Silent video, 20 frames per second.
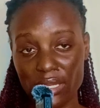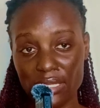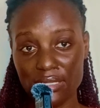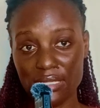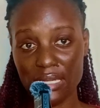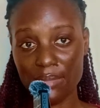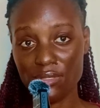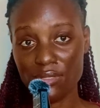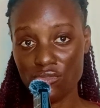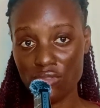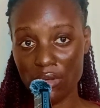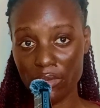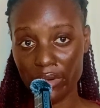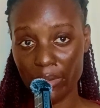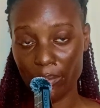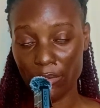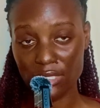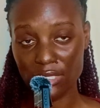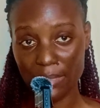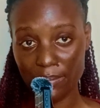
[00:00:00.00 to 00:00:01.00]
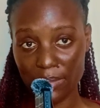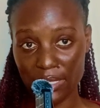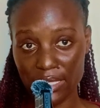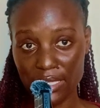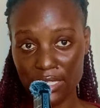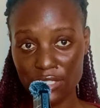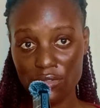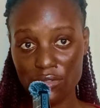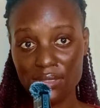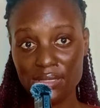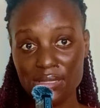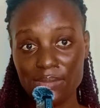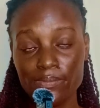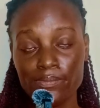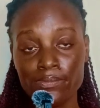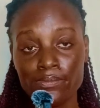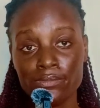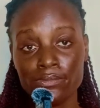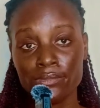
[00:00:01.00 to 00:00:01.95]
when it comes to remote applications.